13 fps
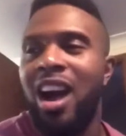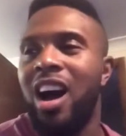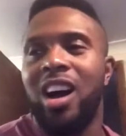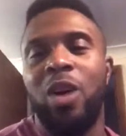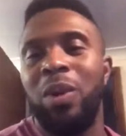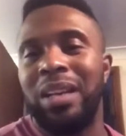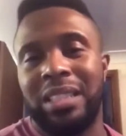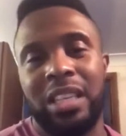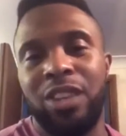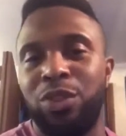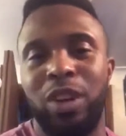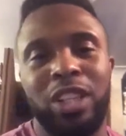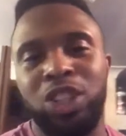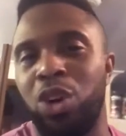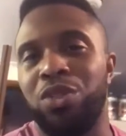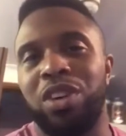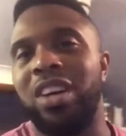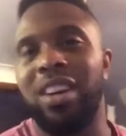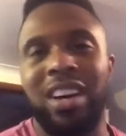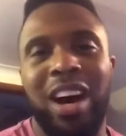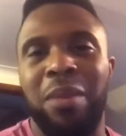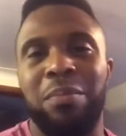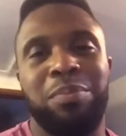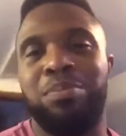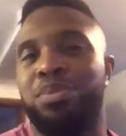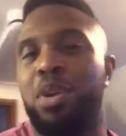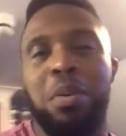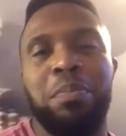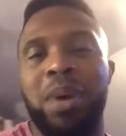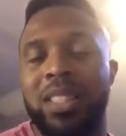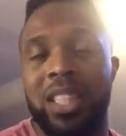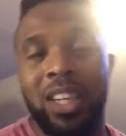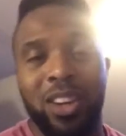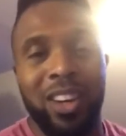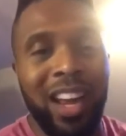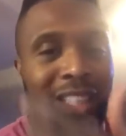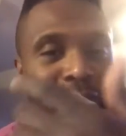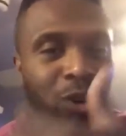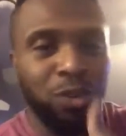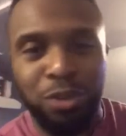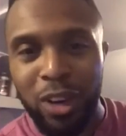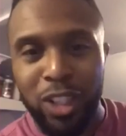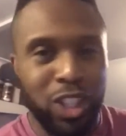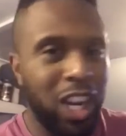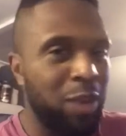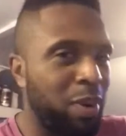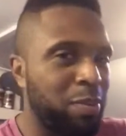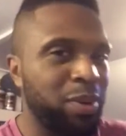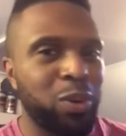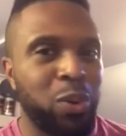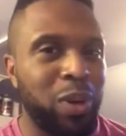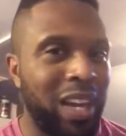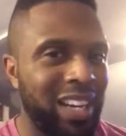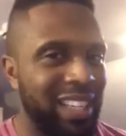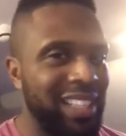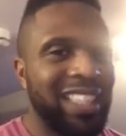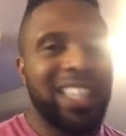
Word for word: I can't wait to send the footage over. I'm proper buzzing, got a nice little fresh shape up and all that.